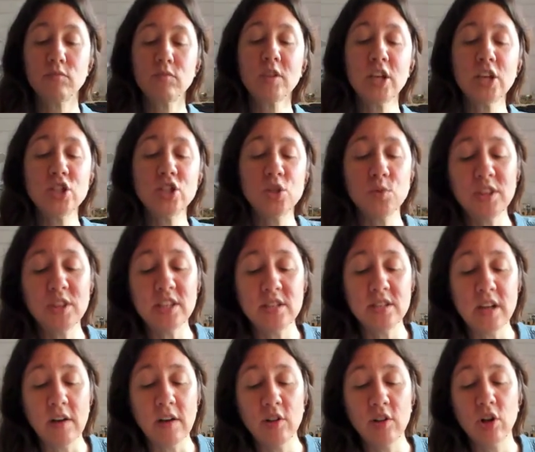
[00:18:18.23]
So with the
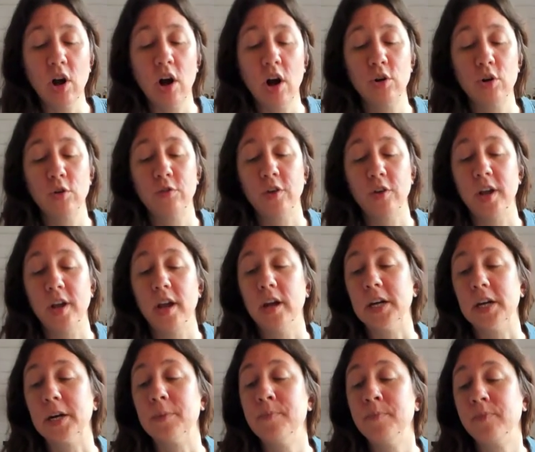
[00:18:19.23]
Devil card over
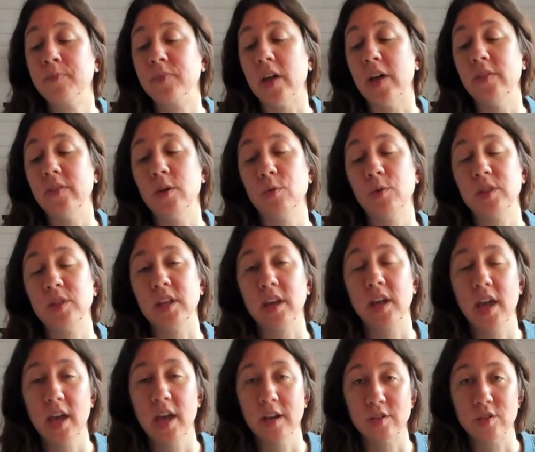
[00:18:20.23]
here, and then with the
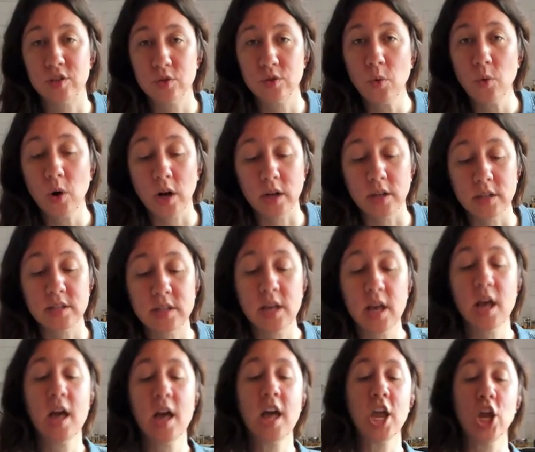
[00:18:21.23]
King of Swords,
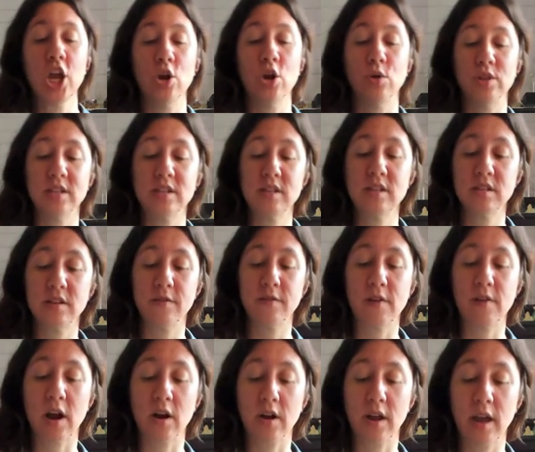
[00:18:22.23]
you know, this is a
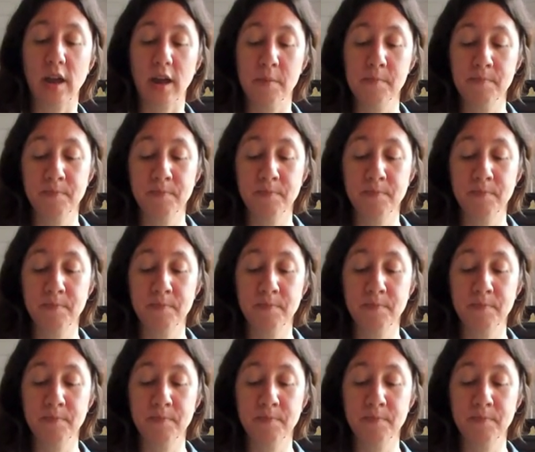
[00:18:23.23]
very